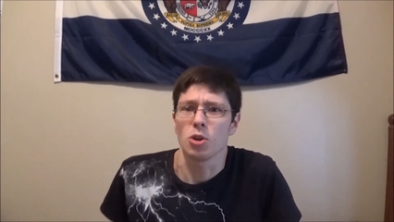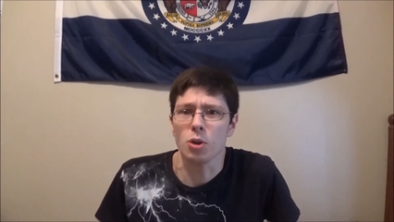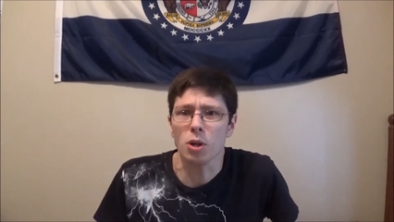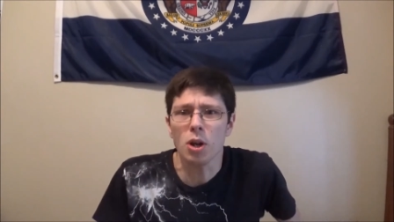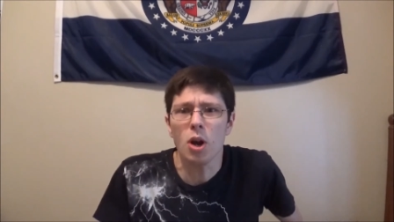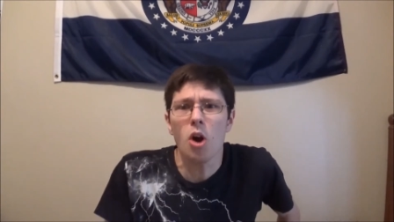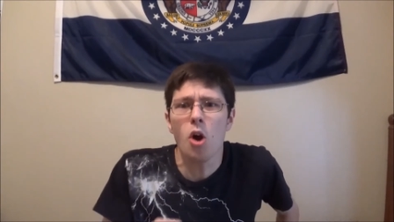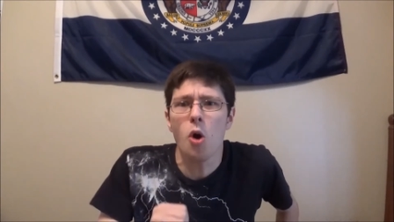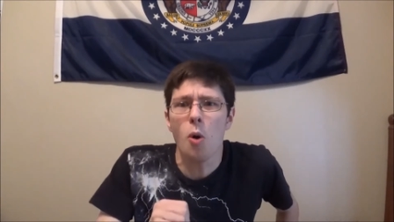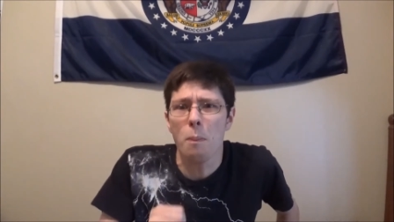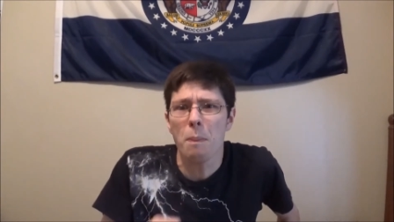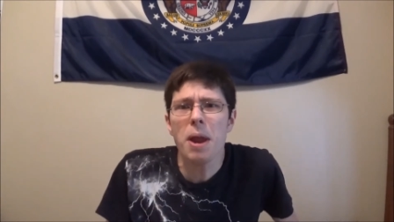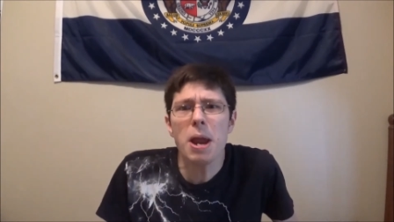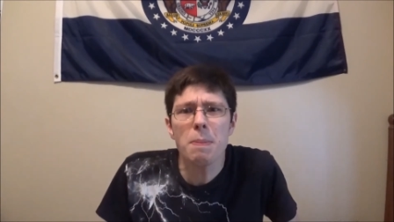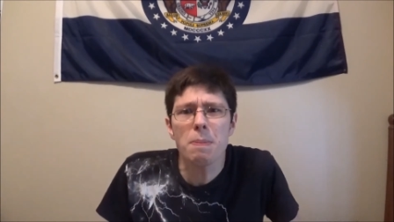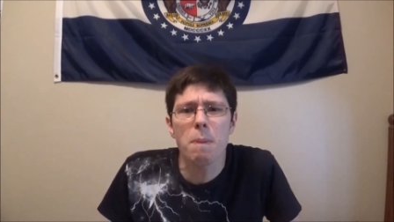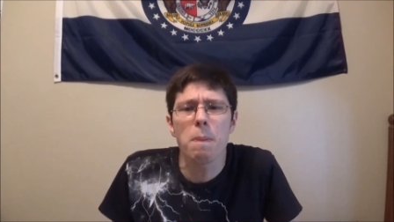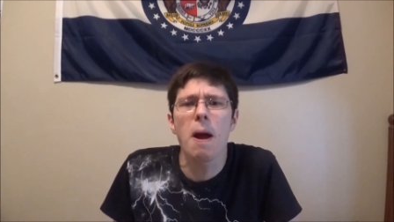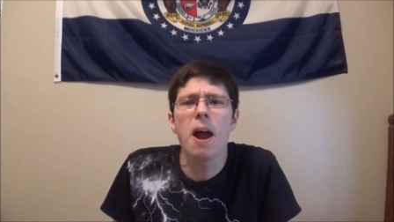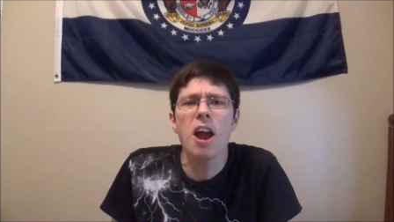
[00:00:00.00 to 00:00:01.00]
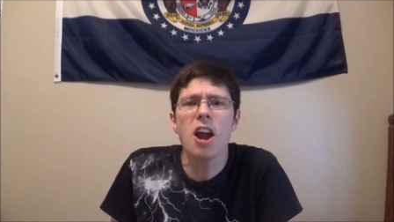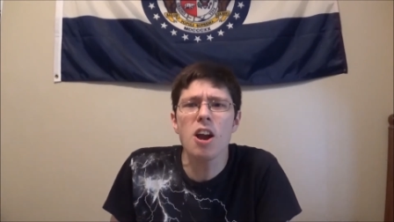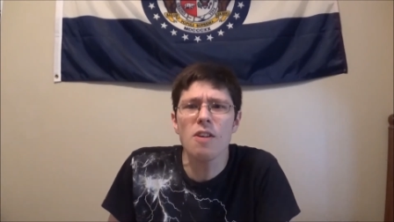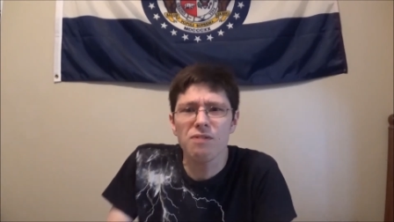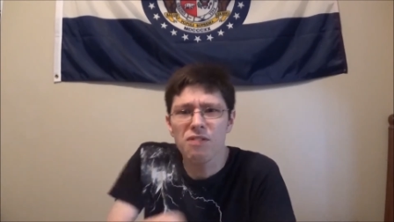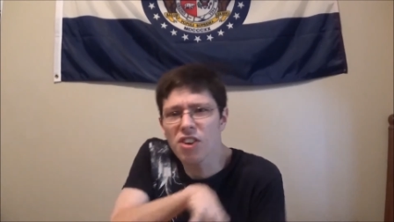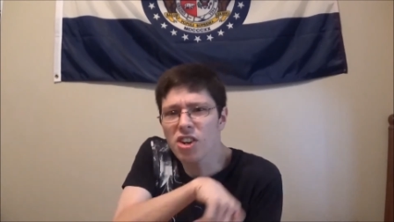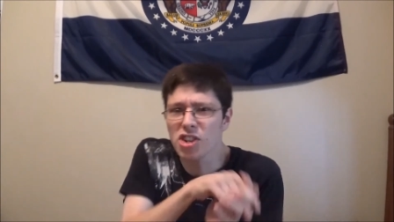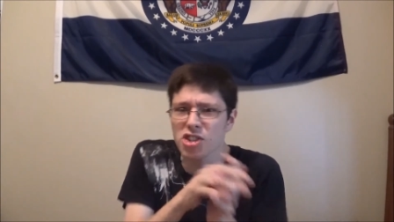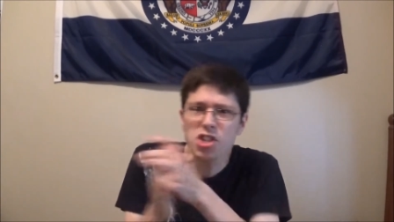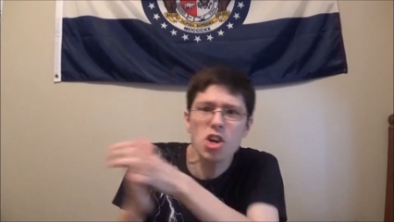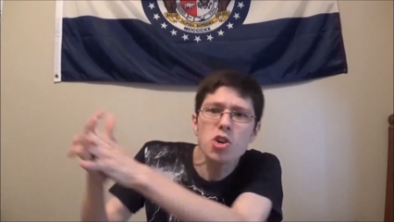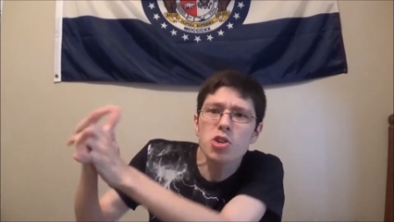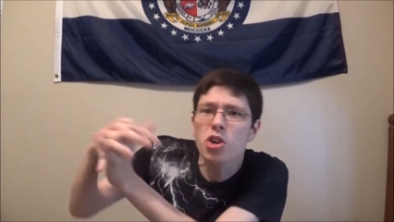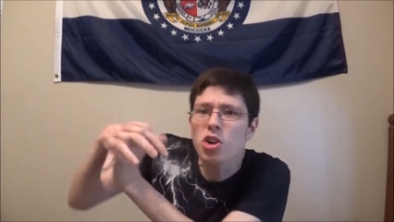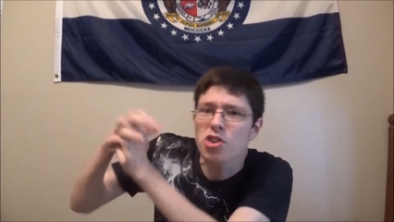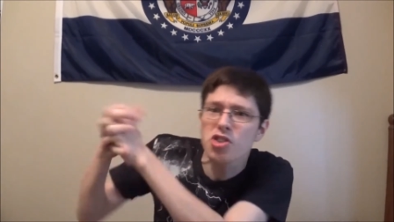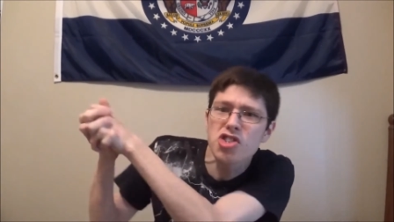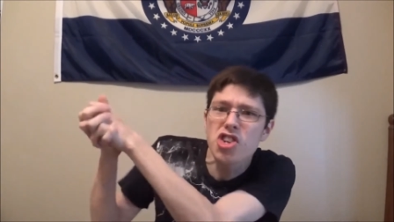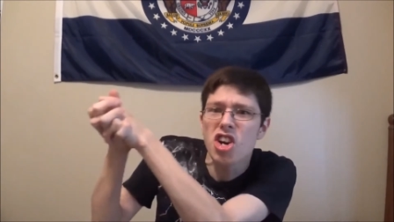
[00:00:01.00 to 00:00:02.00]
go be prepared for the show,
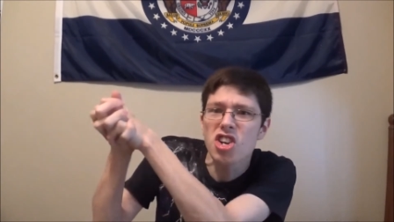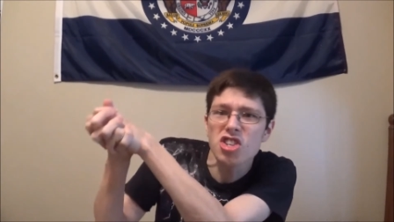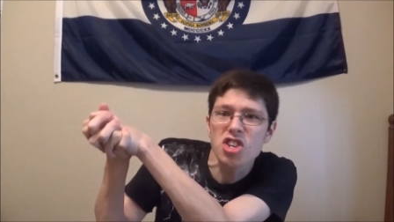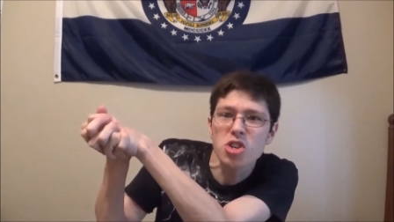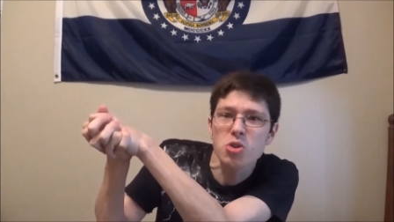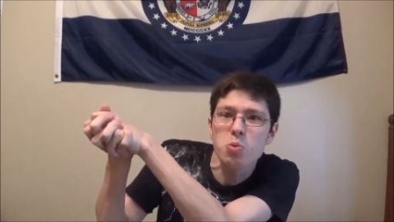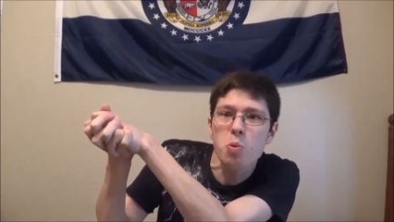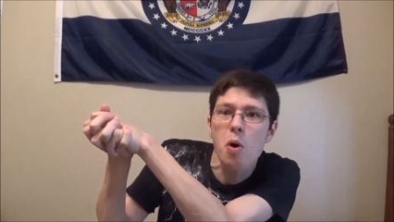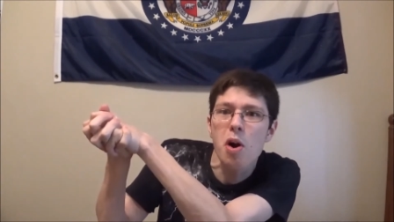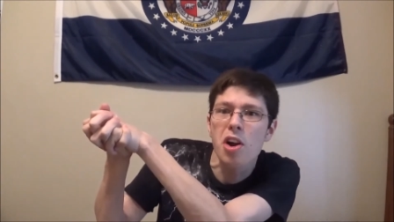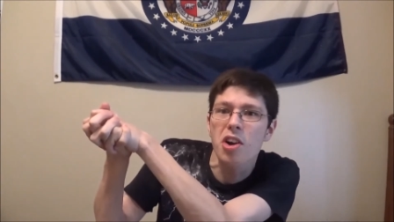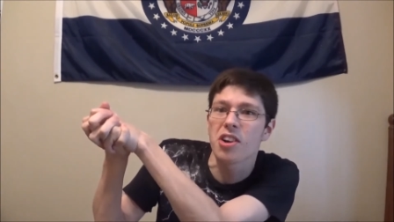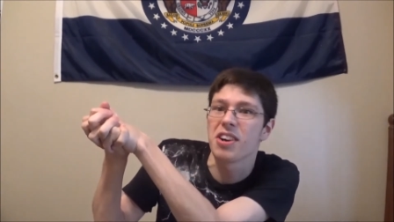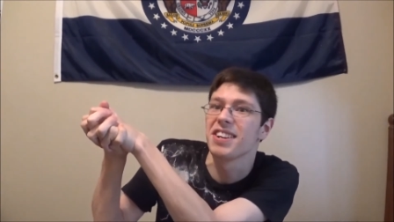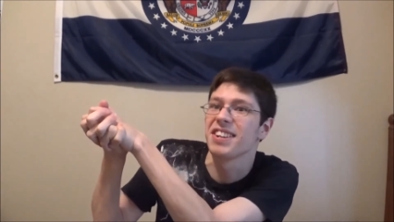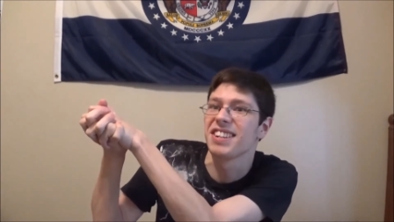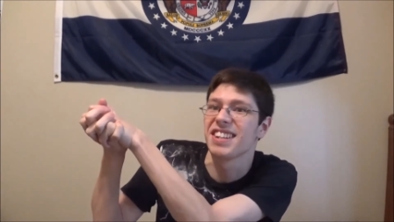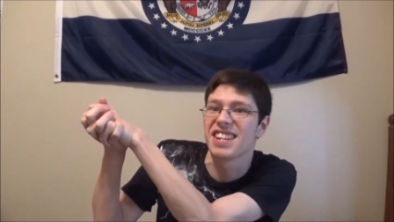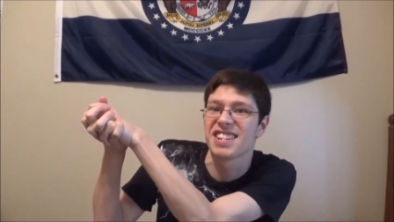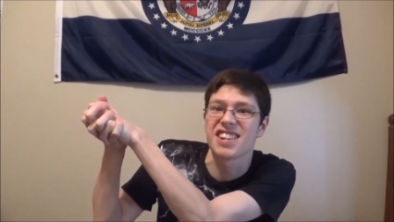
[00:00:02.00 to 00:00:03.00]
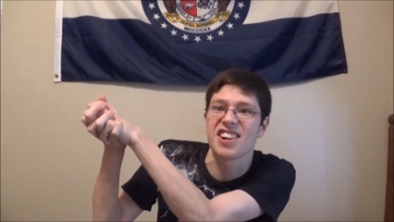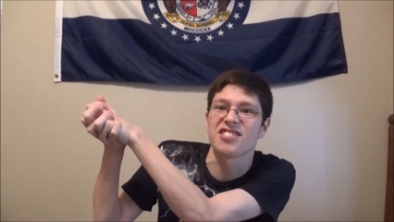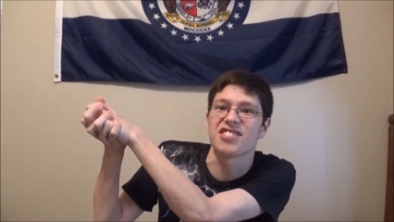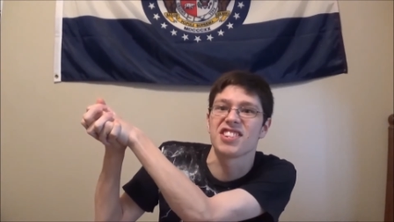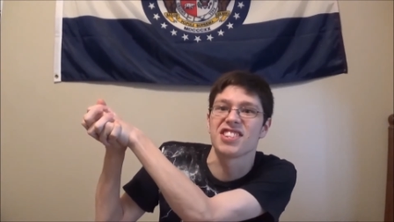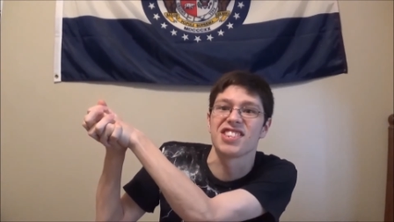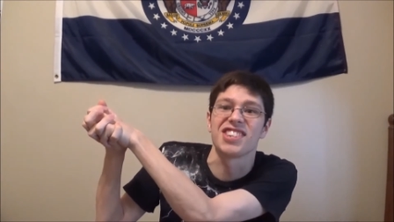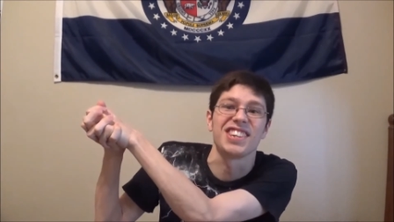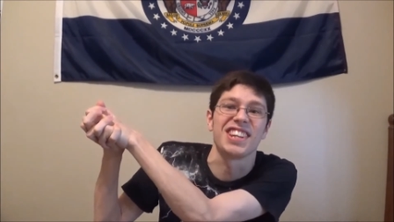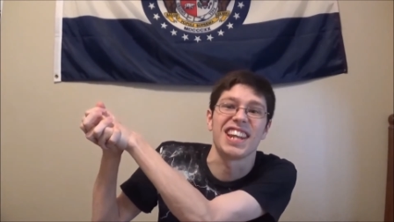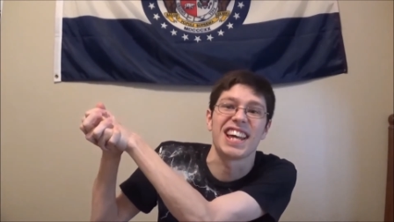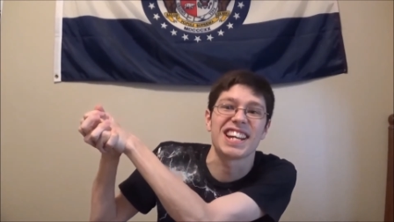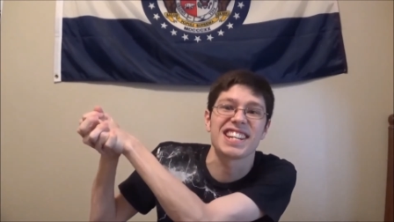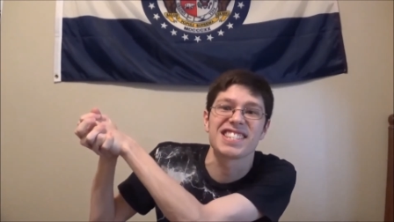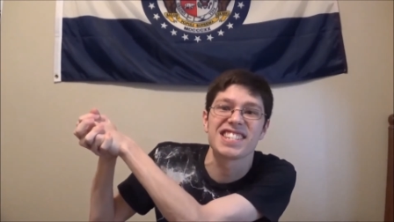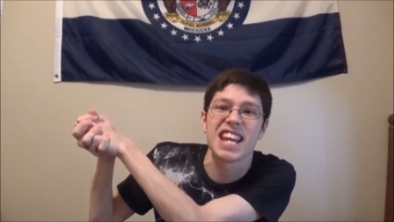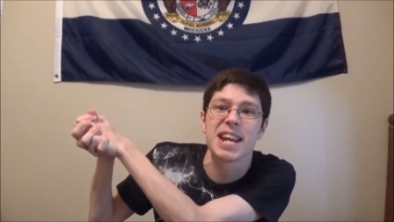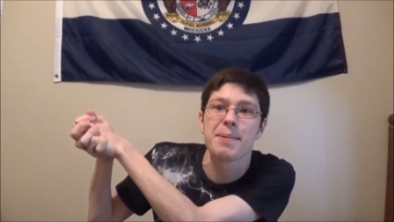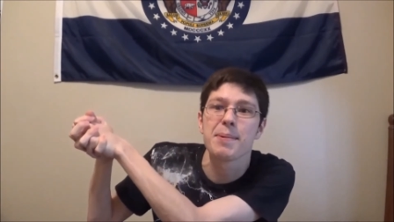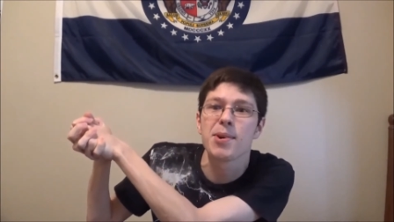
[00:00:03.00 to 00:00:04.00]
so justice warrior and gets out this
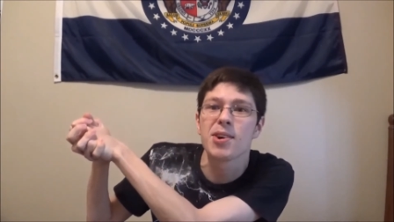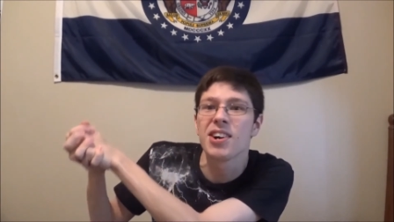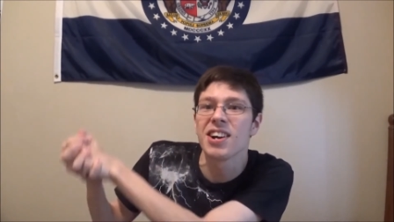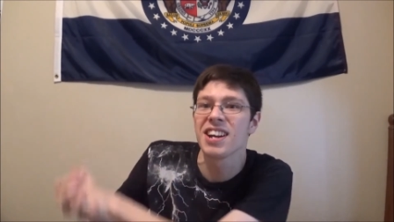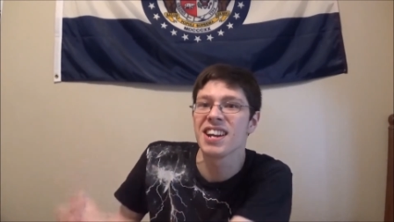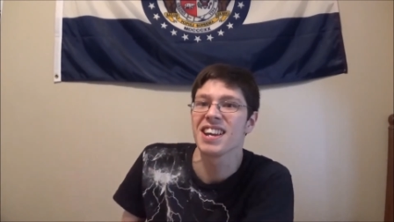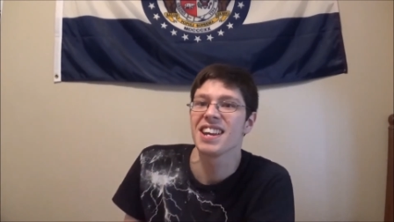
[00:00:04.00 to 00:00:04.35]
lightsaber,